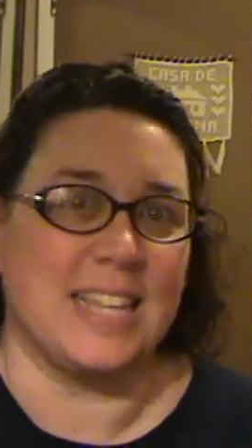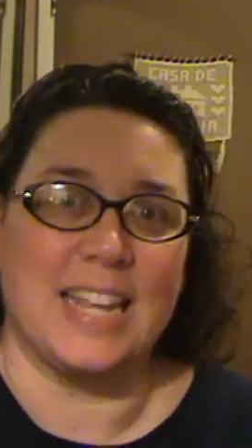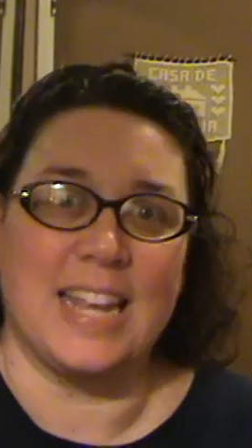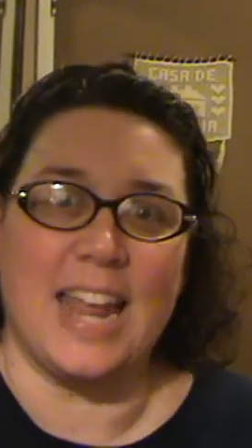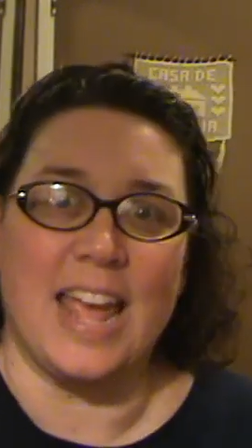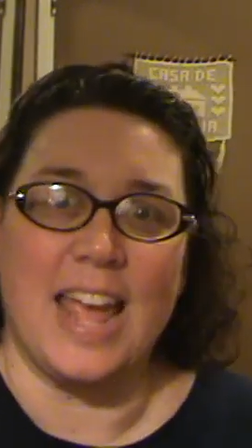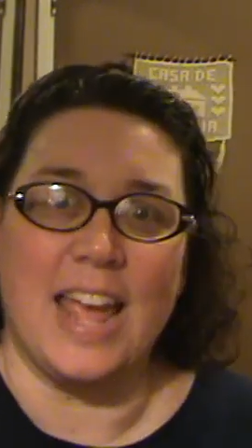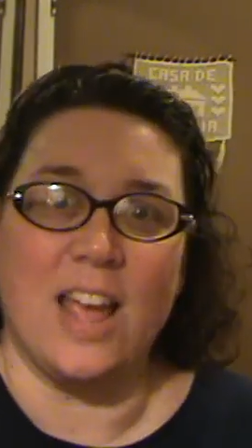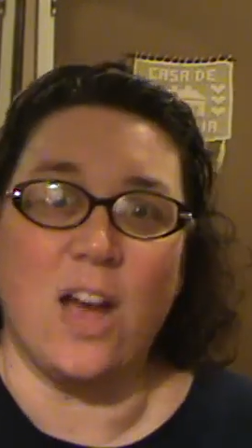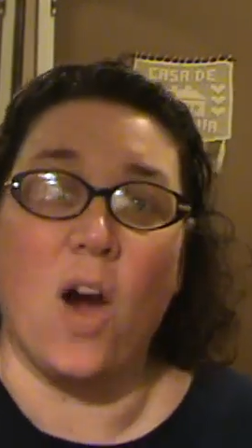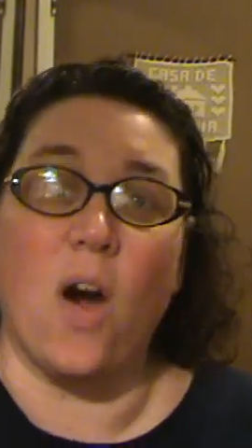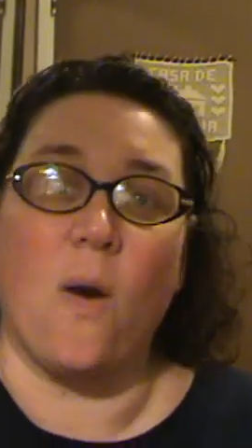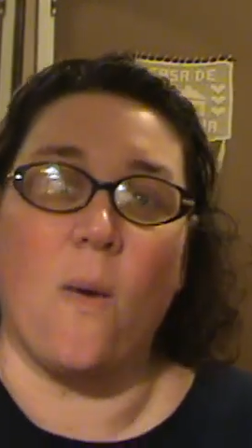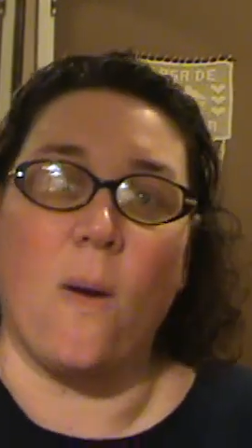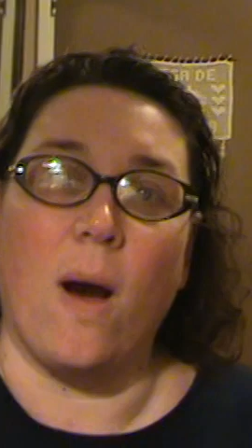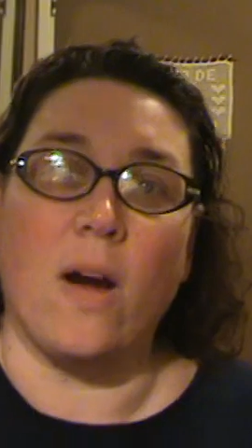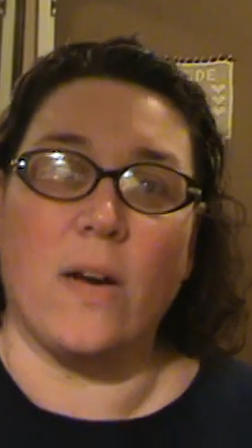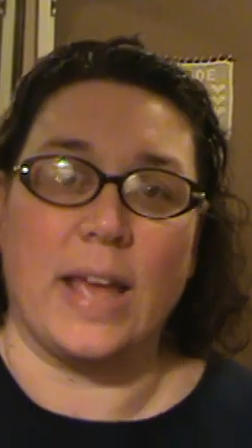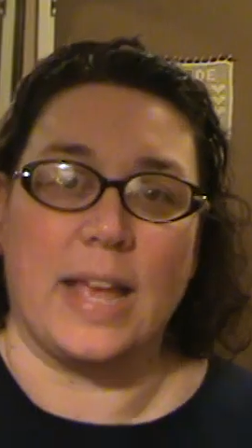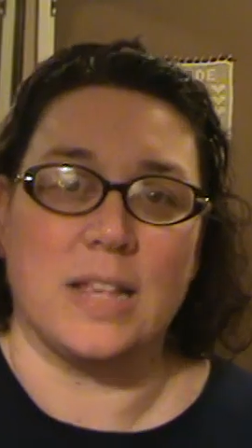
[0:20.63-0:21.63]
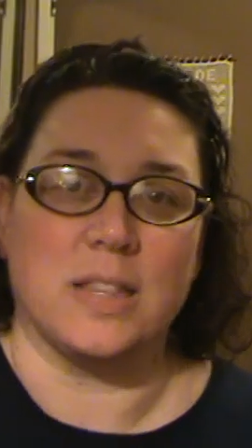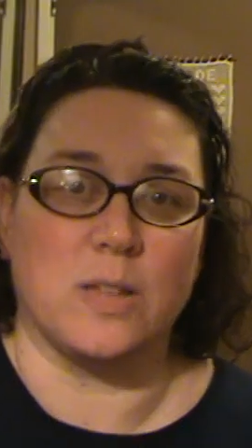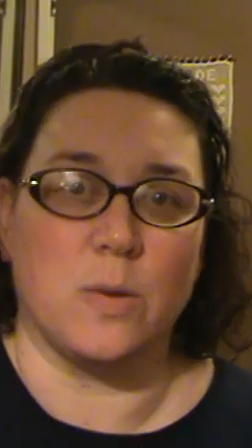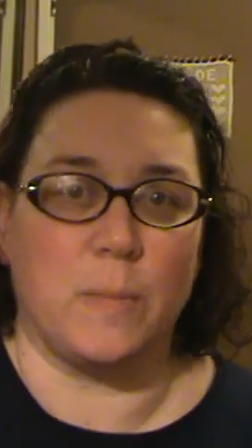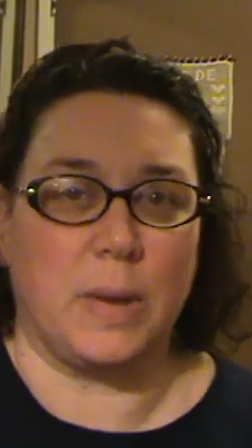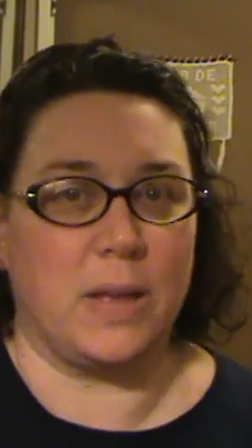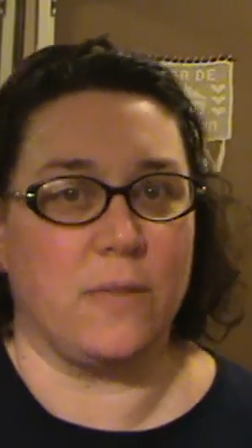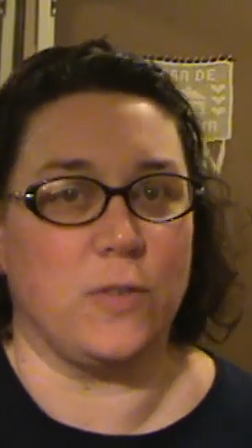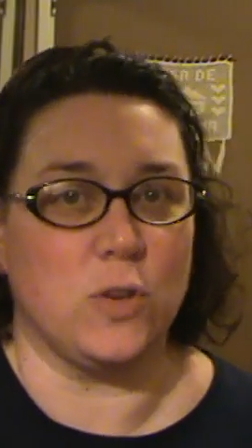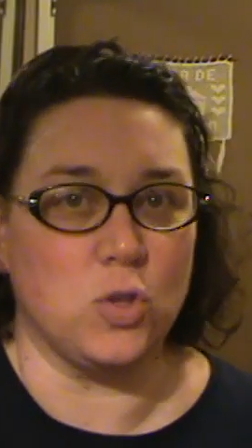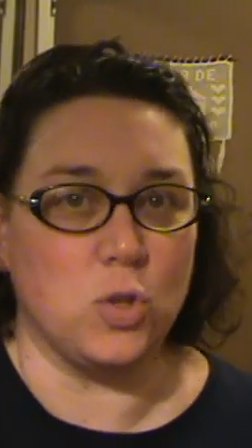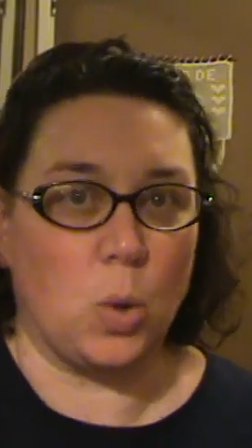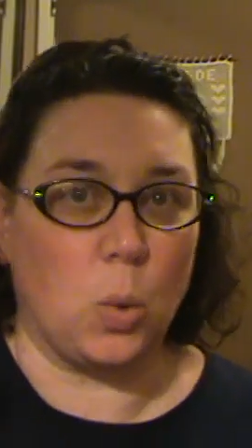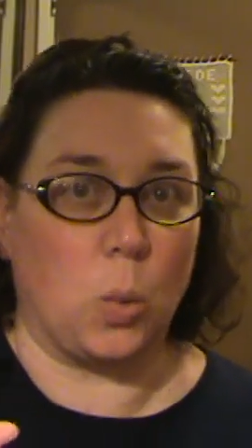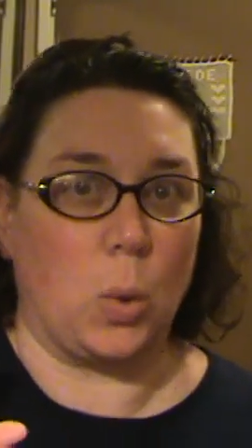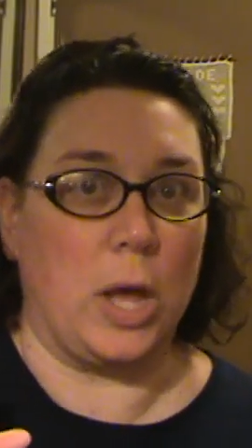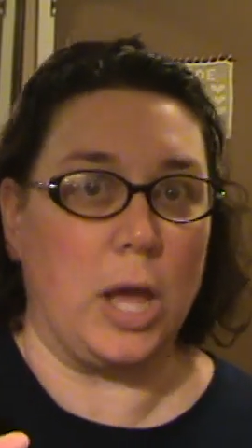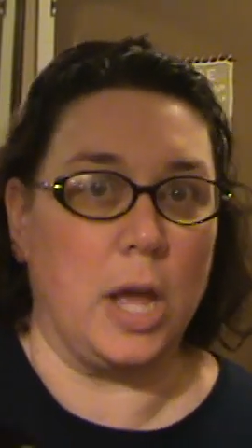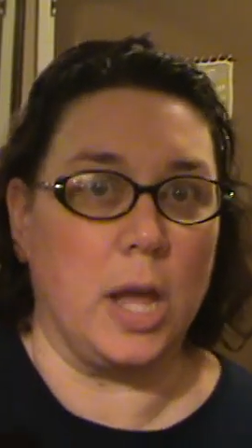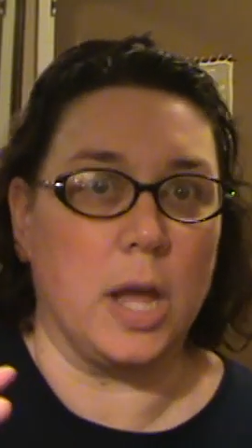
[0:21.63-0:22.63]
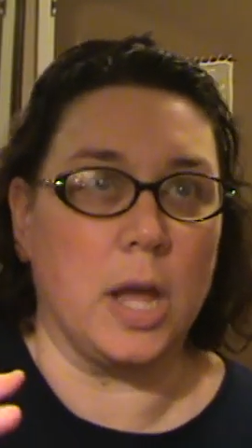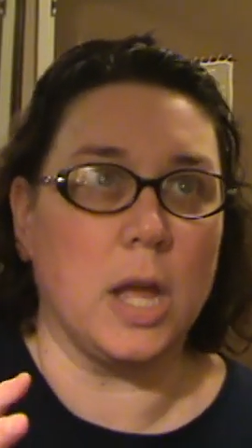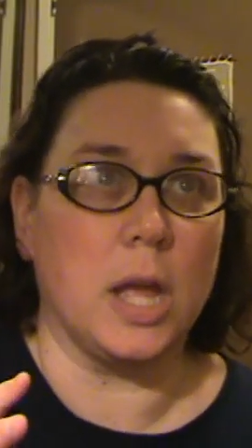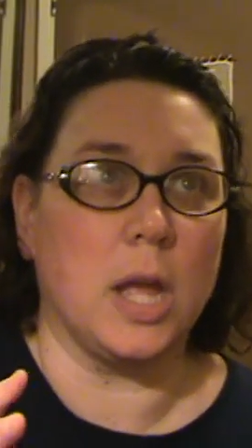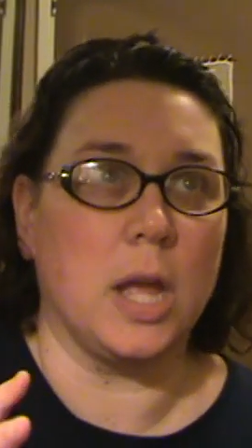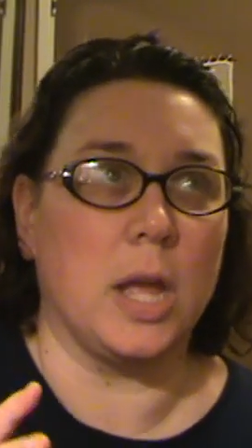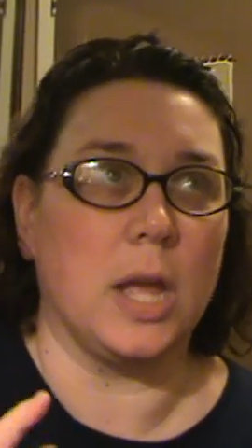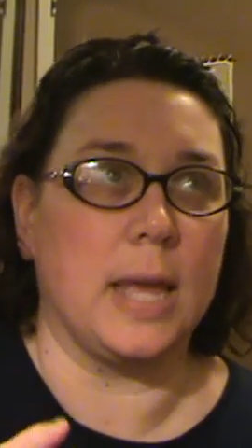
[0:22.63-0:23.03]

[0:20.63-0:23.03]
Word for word: Today, oh, okay, so my official weigh